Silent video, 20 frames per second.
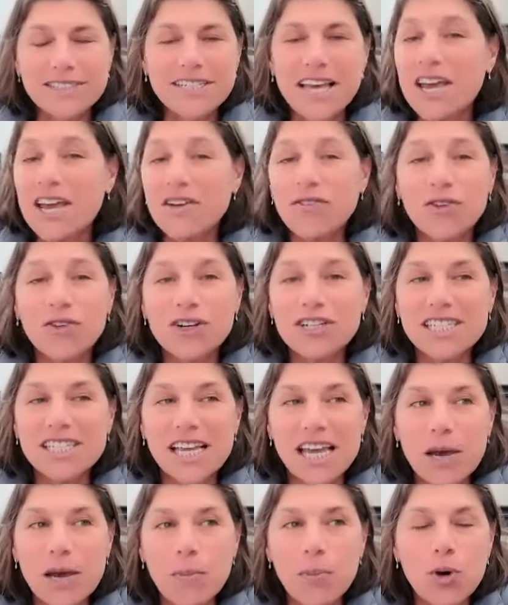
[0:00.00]
Take, for
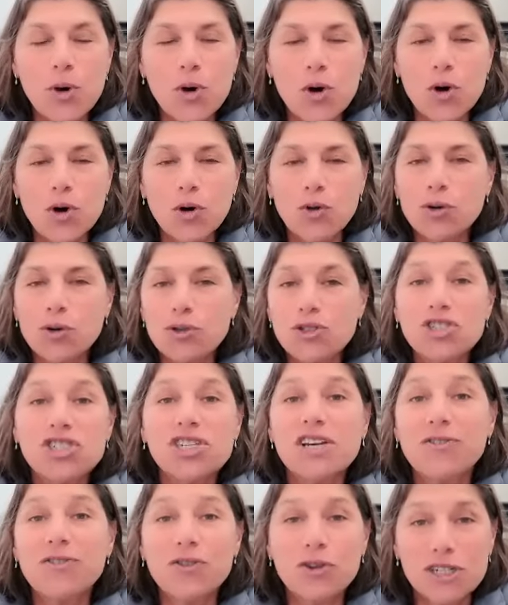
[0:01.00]
example,
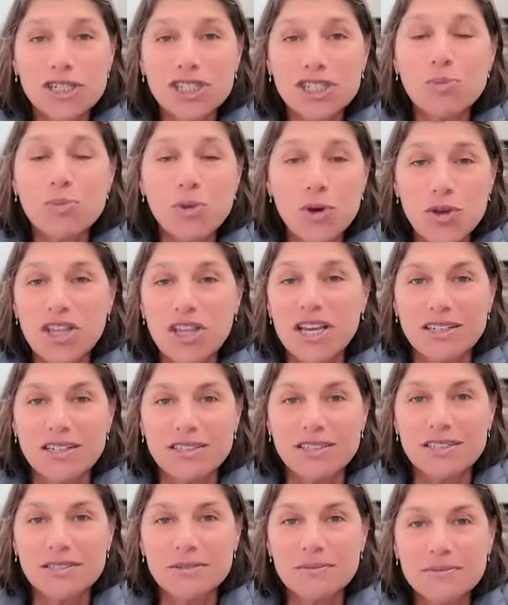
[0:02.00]
cruciferous
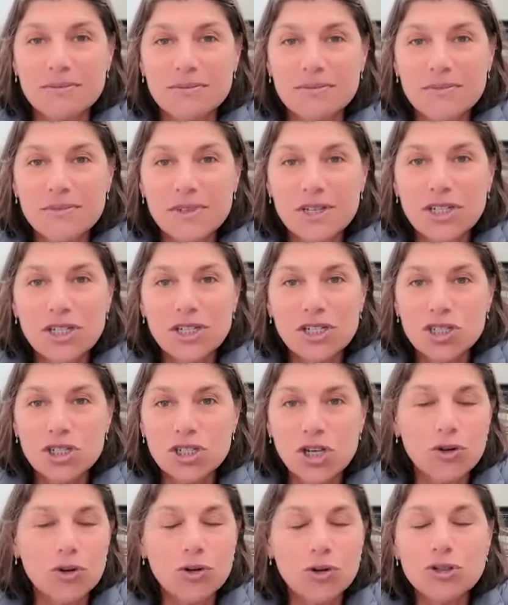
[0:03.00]
smoothies.
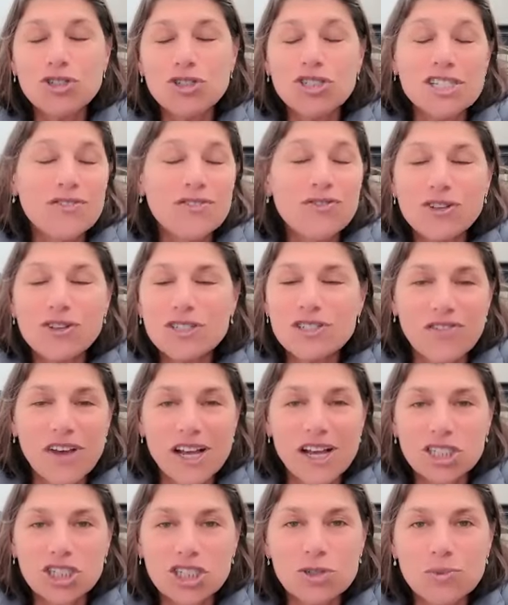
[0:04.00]
So cruciferous
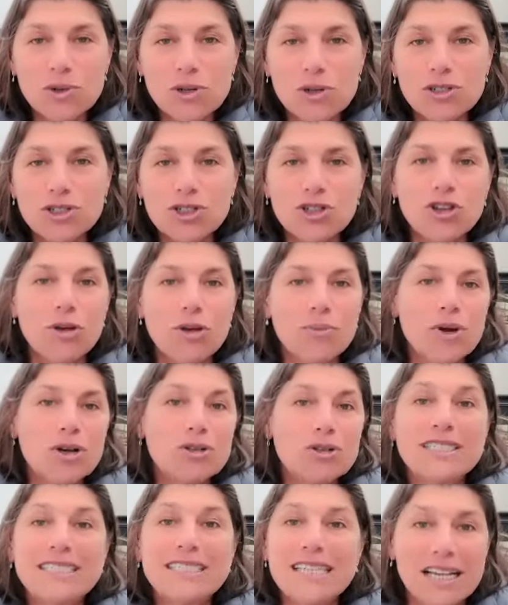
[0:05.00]
vegetables are the
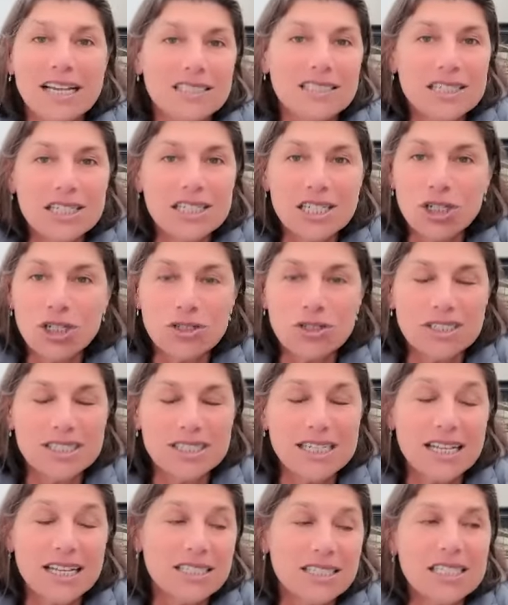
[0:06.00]
most
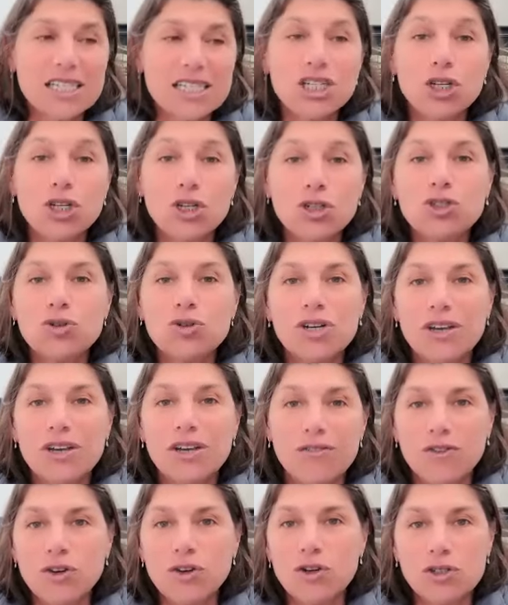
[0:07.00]
densely
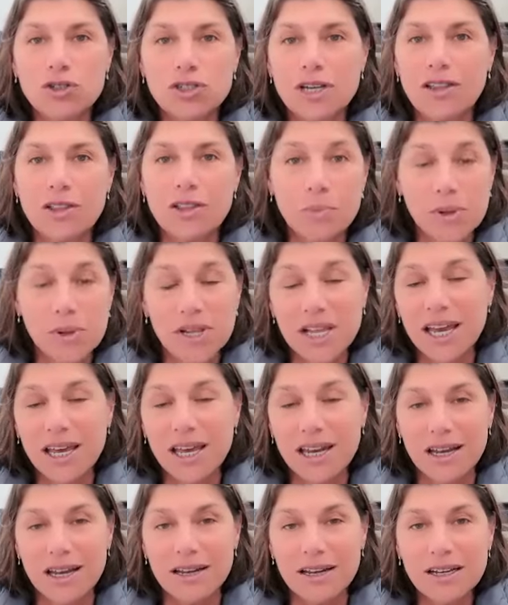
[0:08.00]
nutrient foods on the
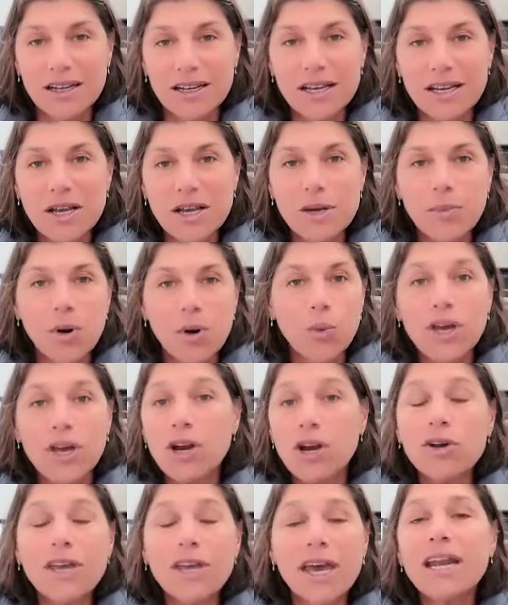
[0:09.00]
planet, but we
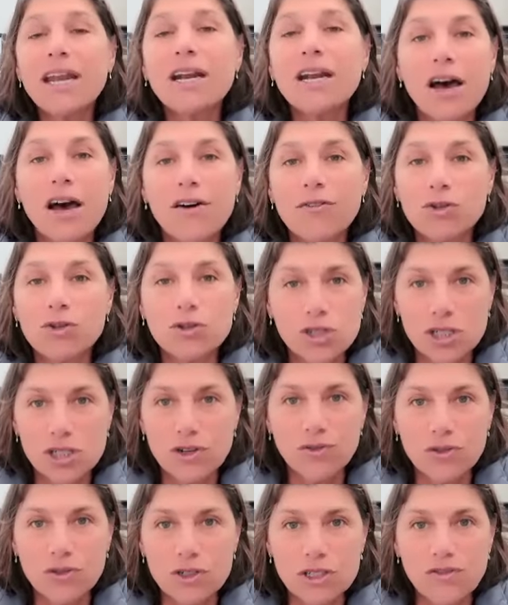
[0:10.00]
don't get enough
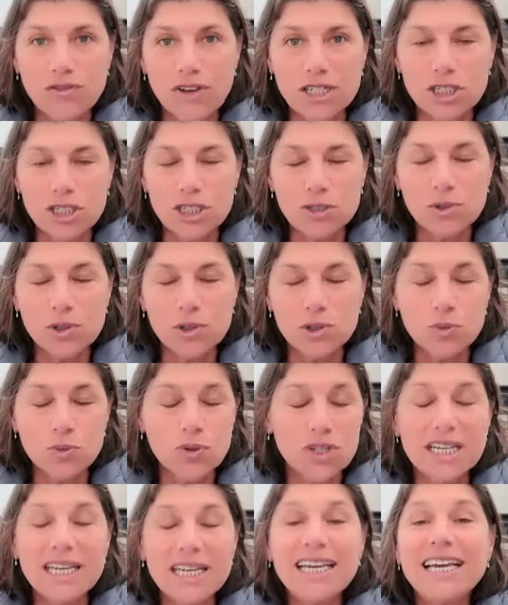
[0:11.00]
cruciferous vegetables. Well,
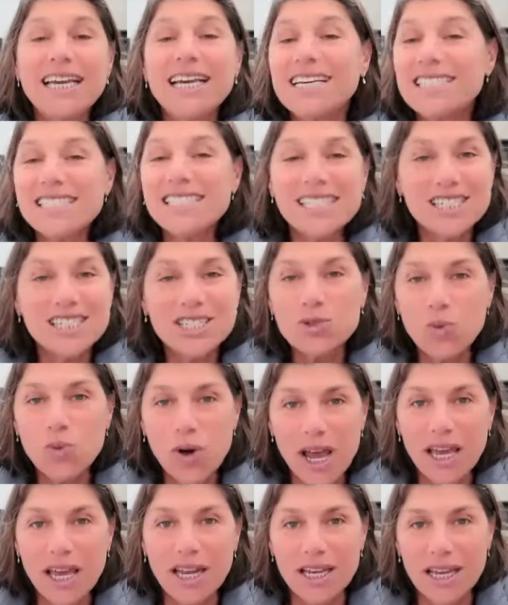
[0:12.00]
the easiest
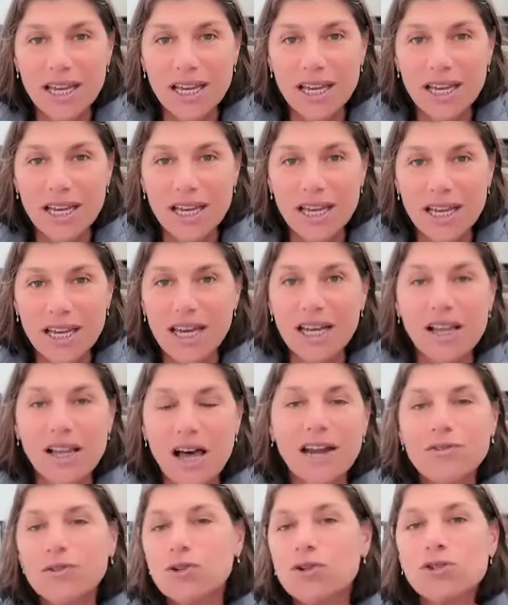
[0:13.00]
way to get a
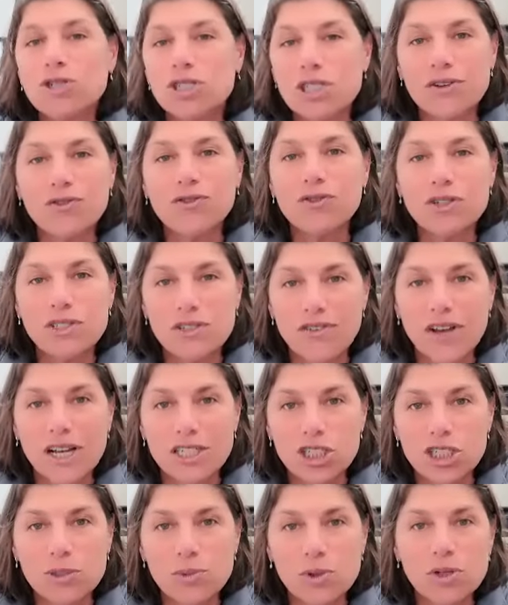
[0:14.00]
lot of cruciferous
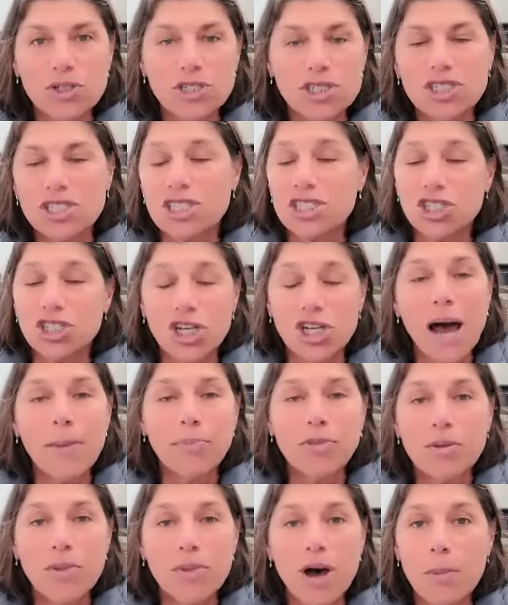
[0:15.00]
vegetables is to chop
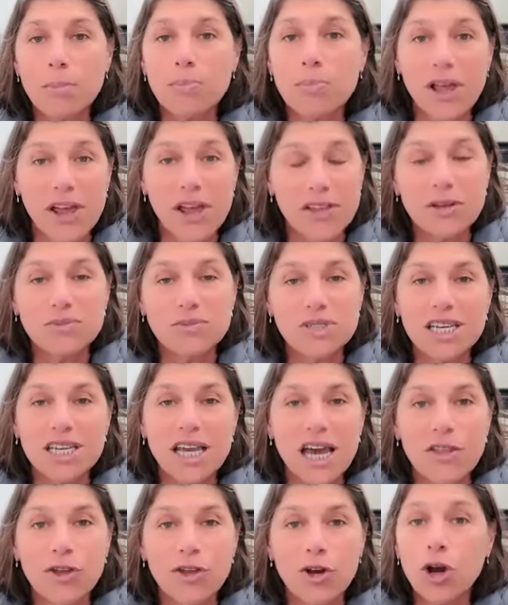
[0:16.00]
them up, blend them
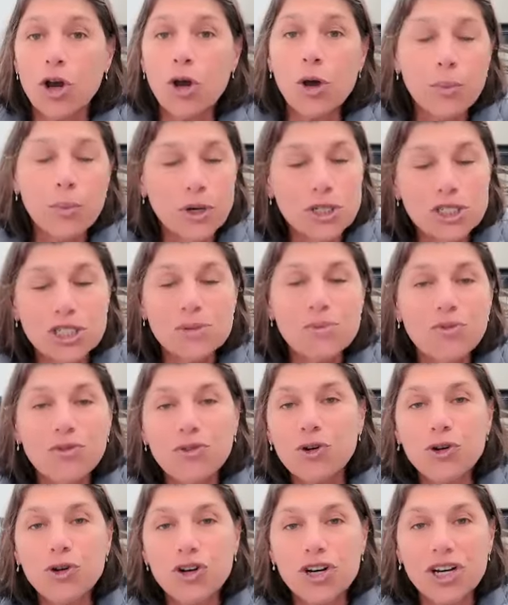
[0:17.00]
together, put some
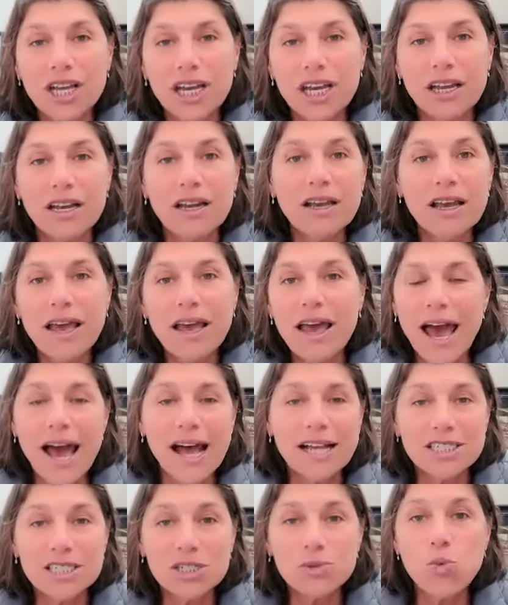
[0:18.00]
fruit in it,
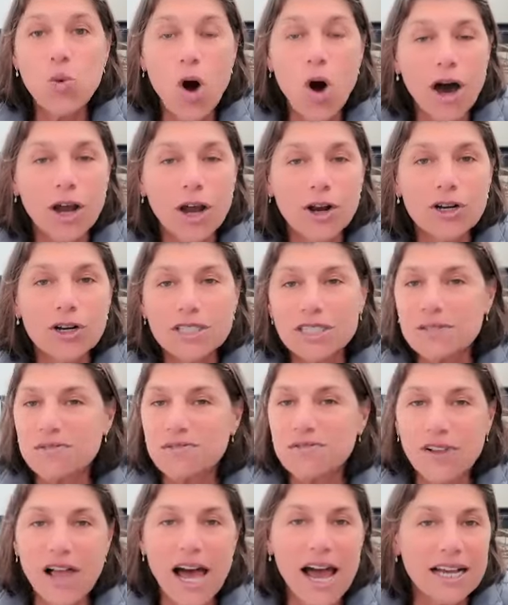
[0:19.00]
add some water and some
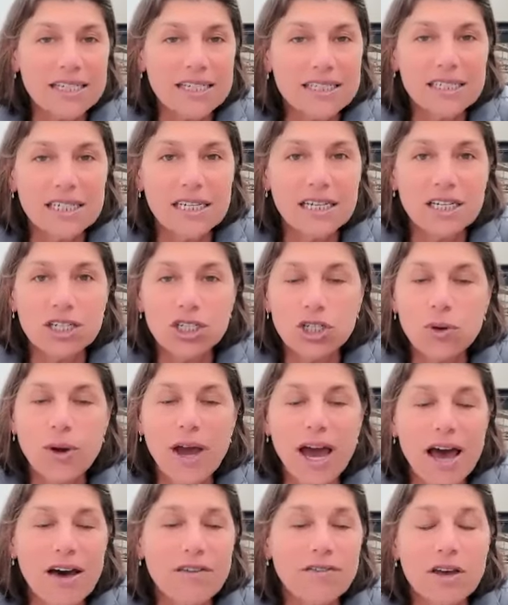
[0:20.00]
flaxseed, and you
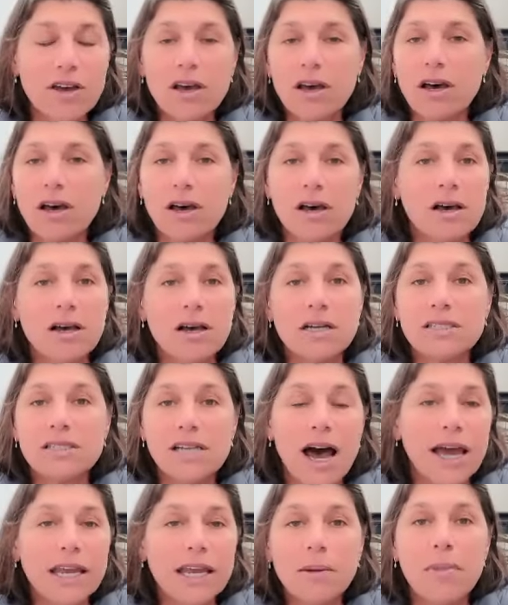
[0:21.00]
have a
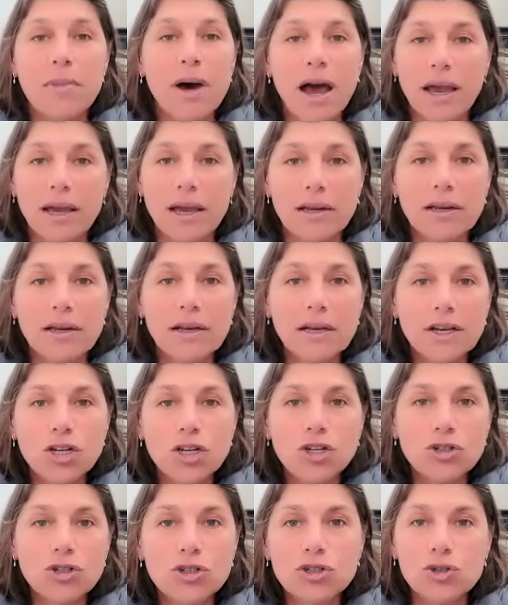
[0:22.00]
dynamite
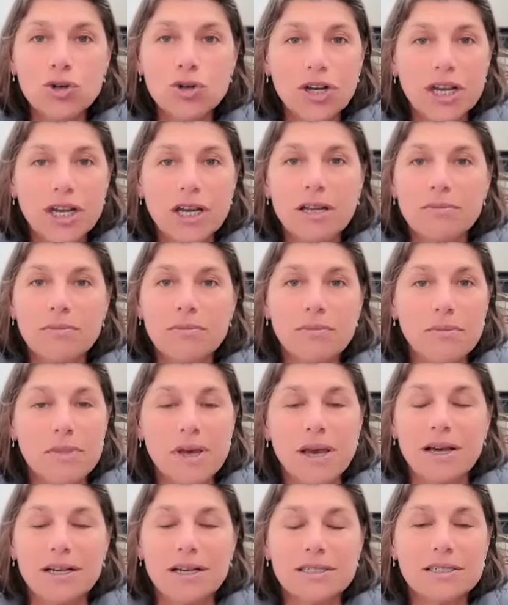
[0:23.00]
nutrient
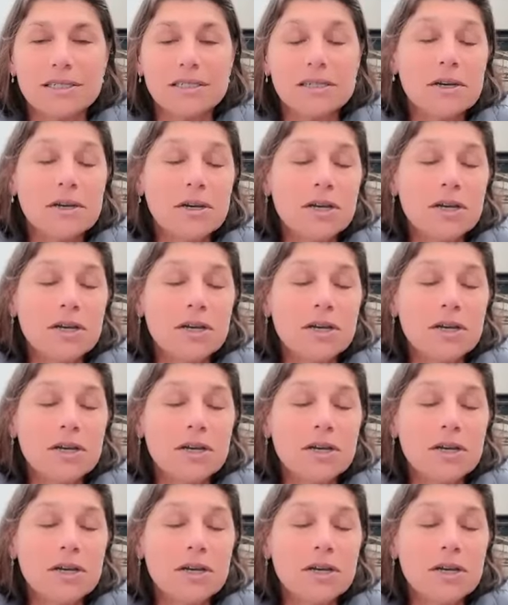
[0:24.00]
mix.